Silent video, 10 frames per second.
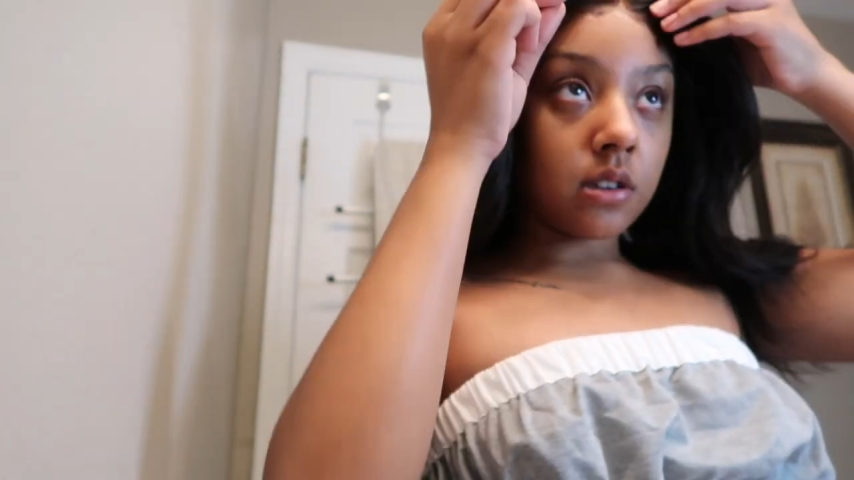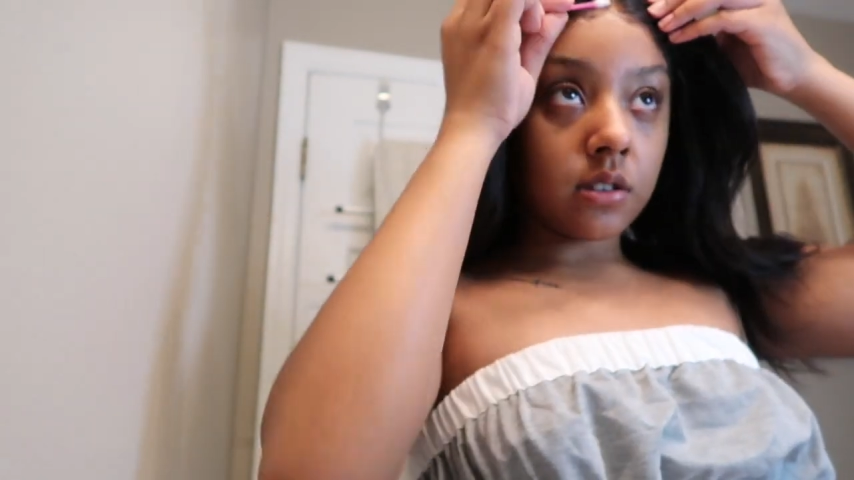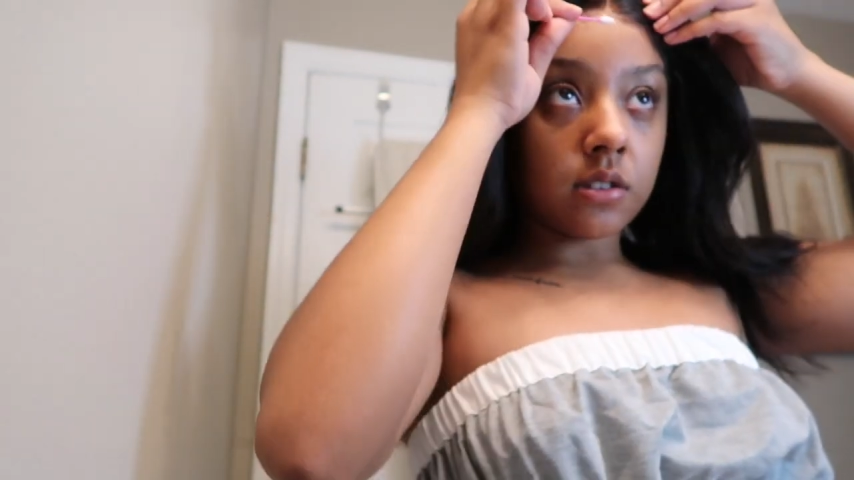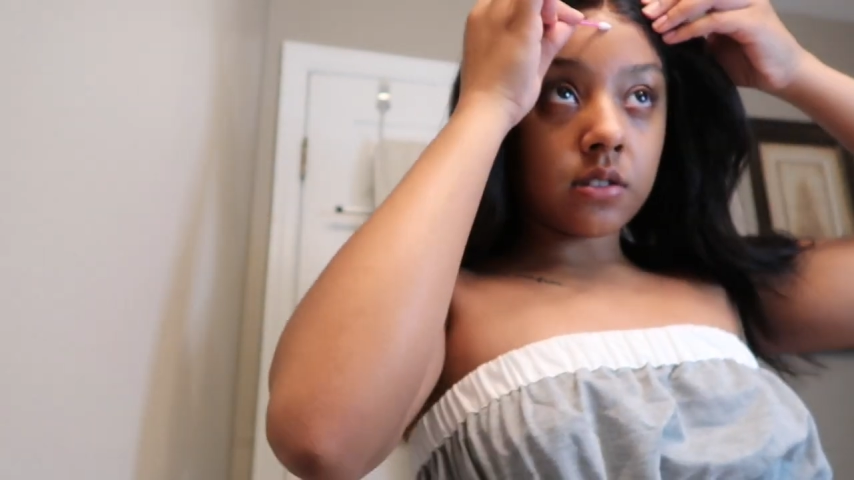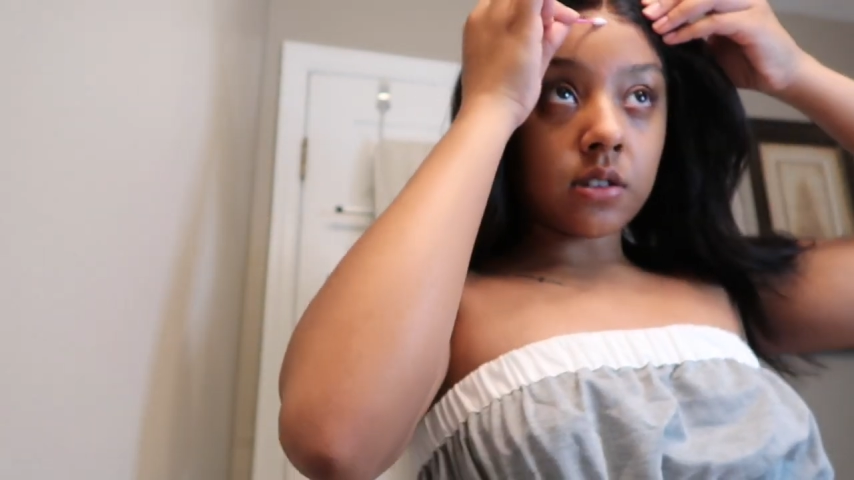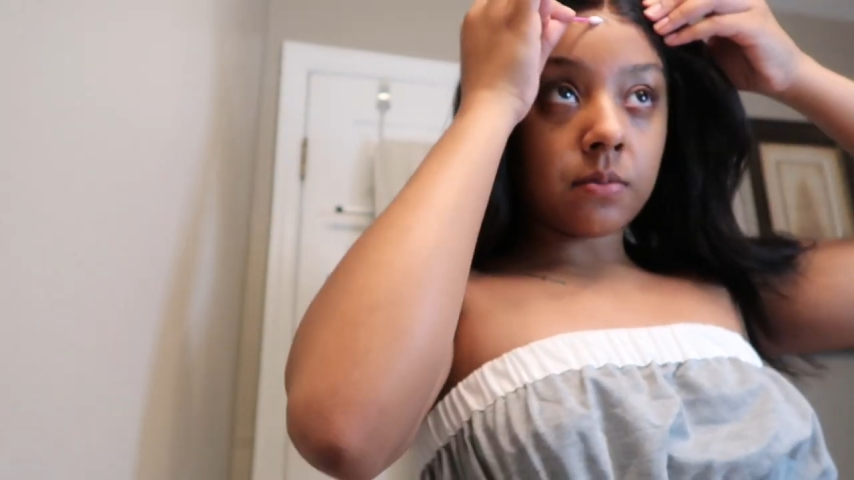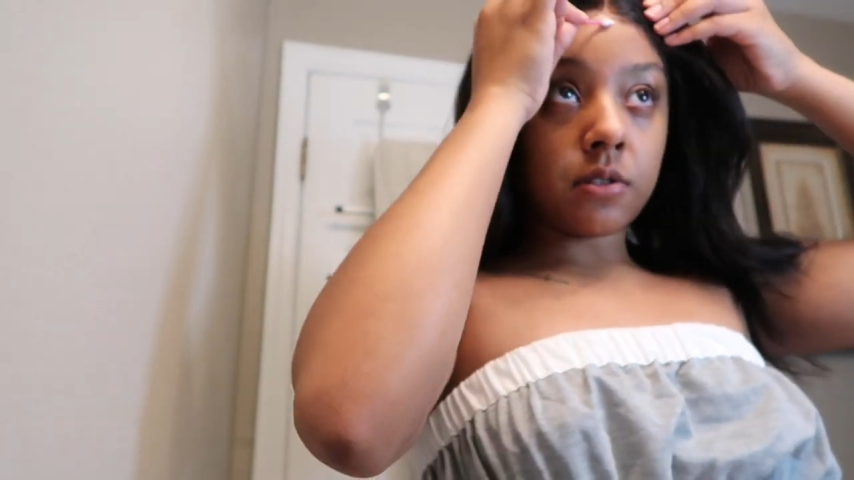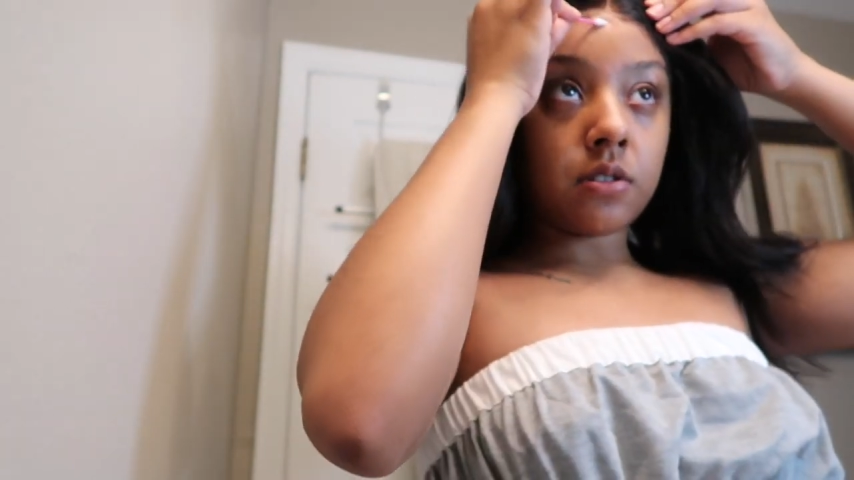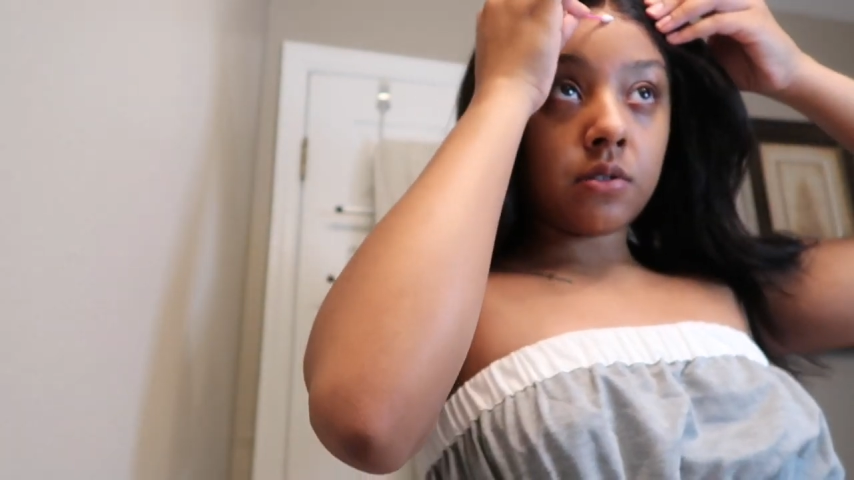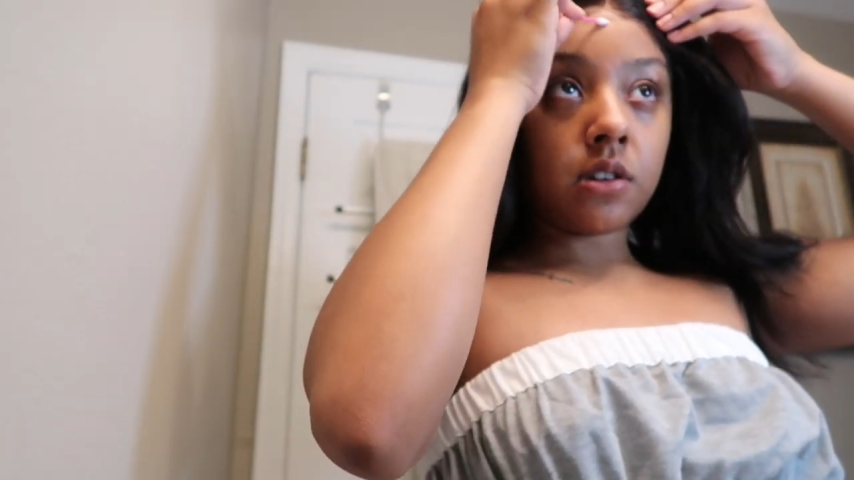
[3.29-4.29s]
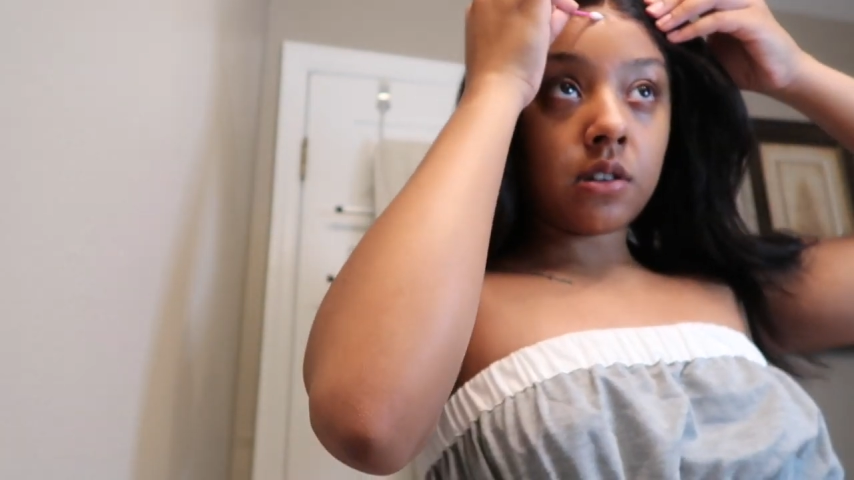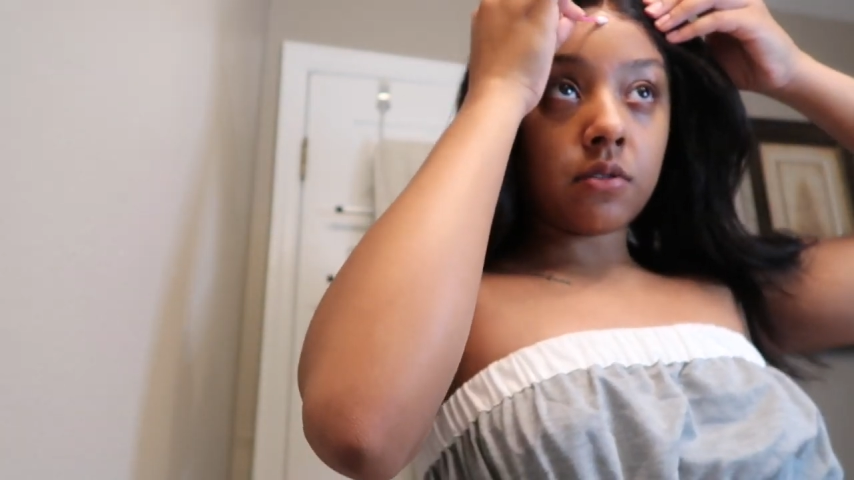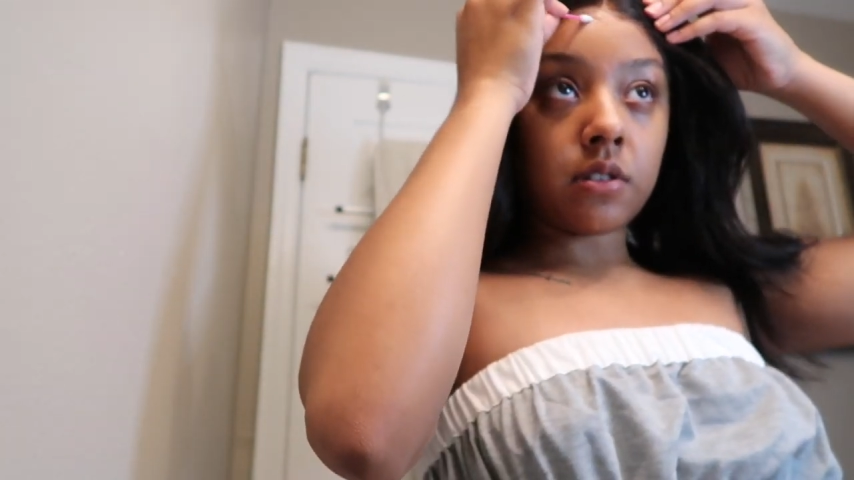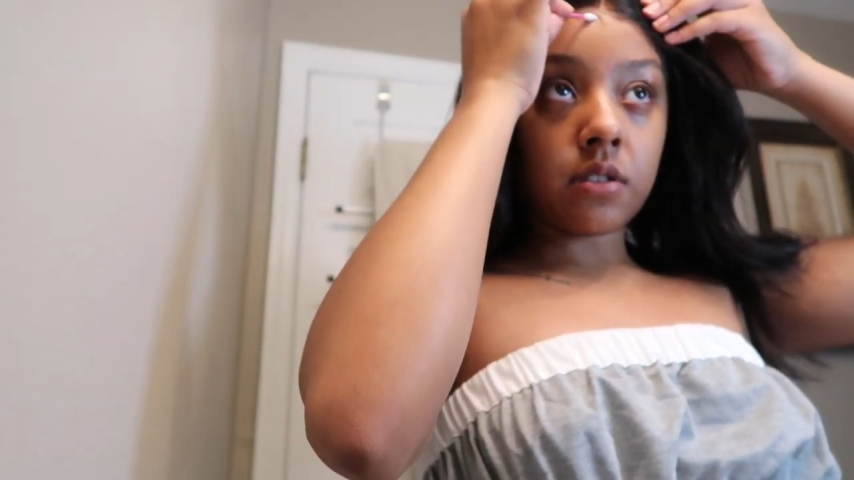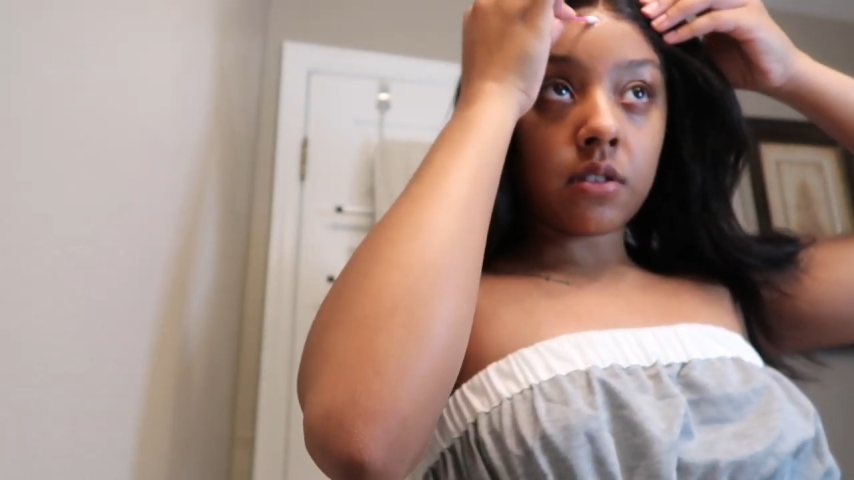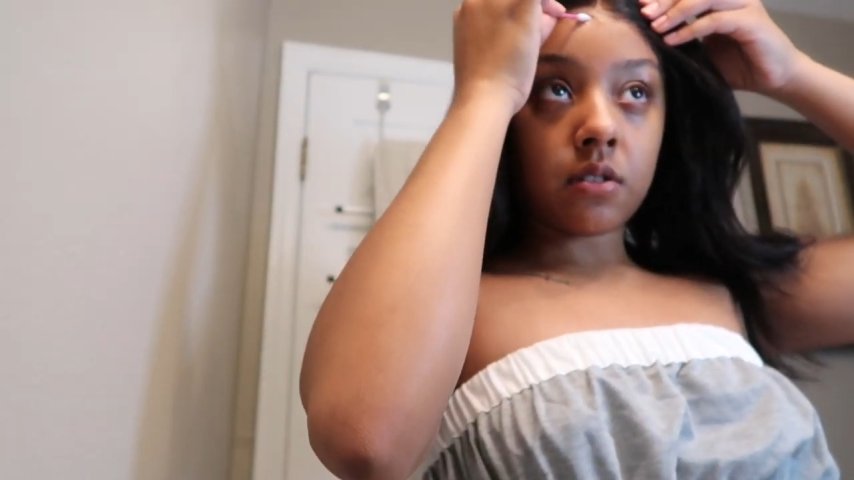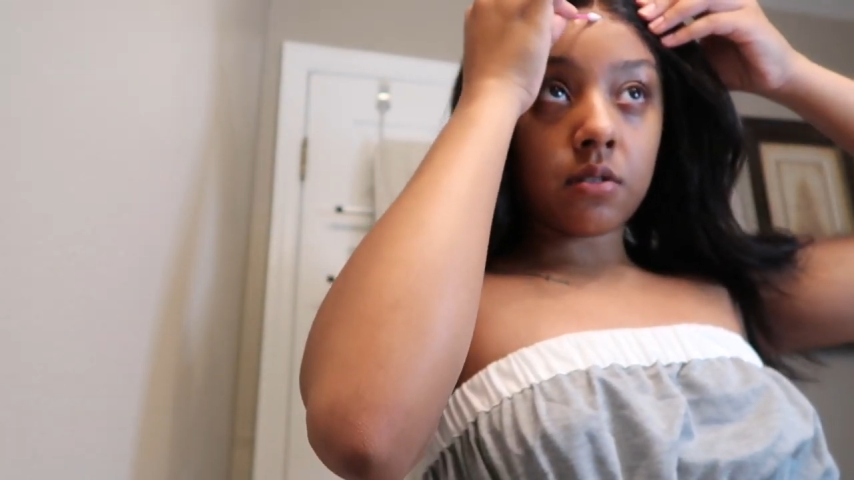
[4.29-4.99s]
is I'm going with